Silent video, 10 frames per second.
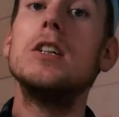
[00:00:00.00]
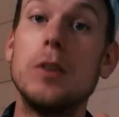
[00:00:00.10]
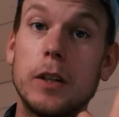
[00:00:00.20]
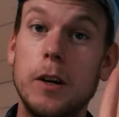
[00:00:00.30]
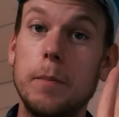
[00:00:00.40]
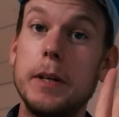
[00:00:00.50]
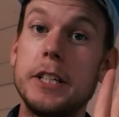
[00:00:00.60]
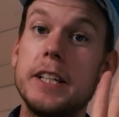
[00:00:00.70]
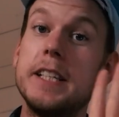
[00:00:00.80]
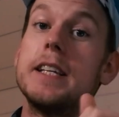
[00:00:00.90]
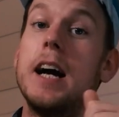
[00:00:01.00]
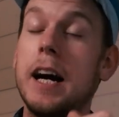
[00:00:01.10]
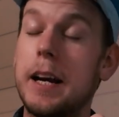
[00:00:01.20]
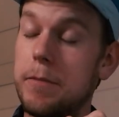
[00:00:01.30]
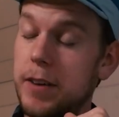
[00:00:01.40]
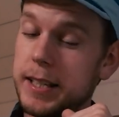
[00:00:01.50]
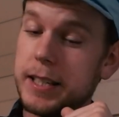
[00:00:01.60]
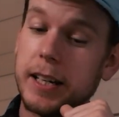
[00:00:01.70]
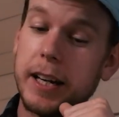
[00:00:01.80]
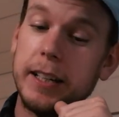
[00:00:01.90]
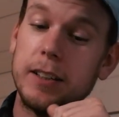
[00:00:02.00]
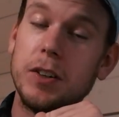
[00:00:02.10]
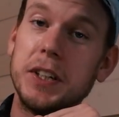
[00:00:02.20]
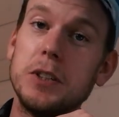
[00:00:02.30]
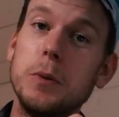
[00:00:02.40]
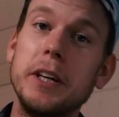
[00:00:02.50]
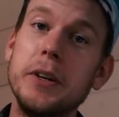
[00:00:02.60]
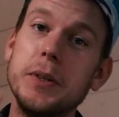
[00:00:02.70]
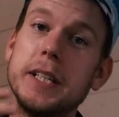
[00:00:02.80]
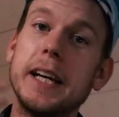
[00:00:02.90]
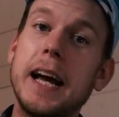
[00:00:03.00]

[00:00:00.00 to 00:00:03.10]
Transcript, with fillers: To accomplish this, I'm once again going to be using